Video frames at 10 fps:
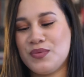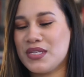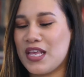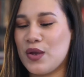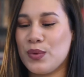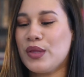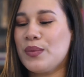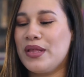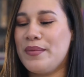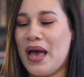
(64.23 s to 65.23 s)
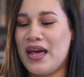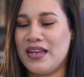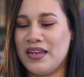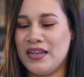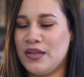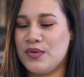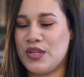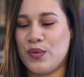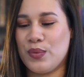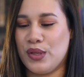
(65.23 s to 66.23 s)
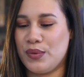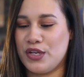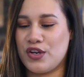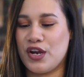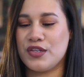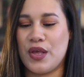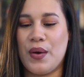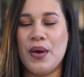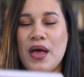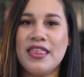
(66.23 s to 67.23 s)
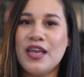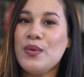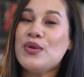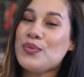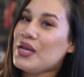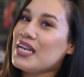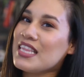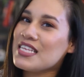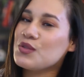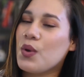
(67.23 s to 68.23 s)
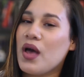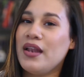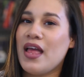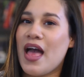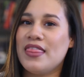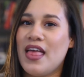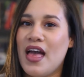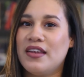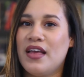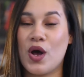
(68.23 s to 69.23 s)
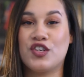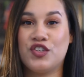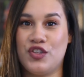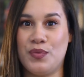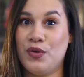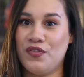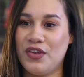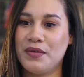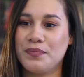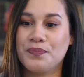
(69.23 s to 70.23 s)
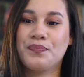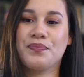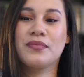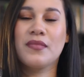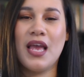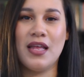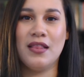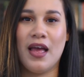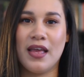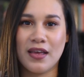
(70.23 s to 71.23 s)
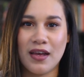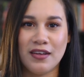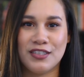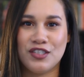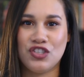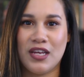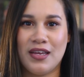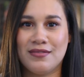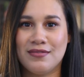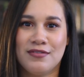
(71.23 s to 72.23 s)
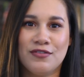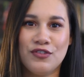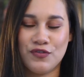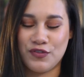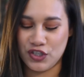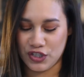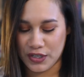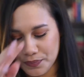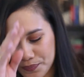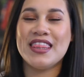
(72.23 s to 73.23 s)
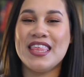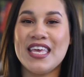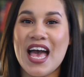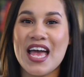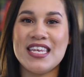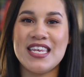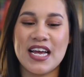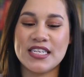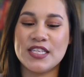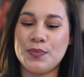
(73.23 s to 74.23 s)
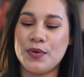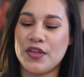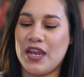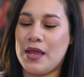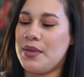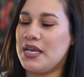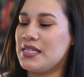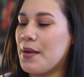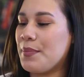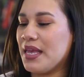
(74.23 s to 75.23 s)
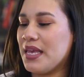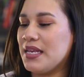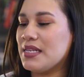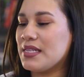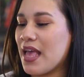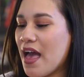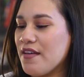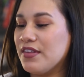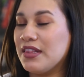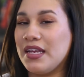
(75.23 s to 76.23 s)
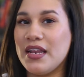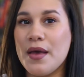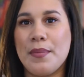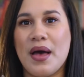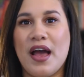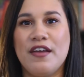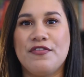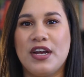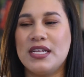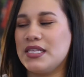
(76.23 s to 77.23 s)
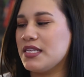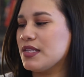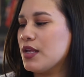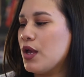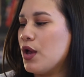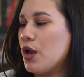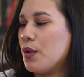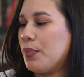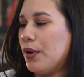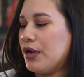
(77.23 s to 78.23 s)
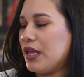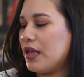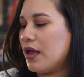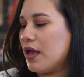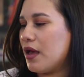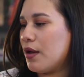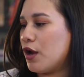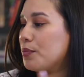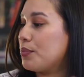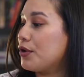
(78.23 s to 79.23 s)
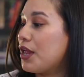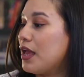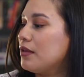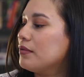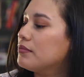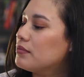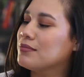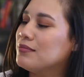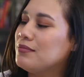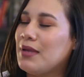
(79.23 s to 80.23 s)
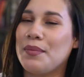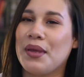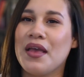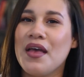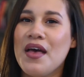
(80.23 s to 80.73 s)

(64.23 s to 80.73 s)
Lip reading: was like really bad, and it was like really dark. So I think I want to read this one and then watch the movie in like a legit version. The next book that I picked up is Evelina by Frances Burney, or Burney, maybe.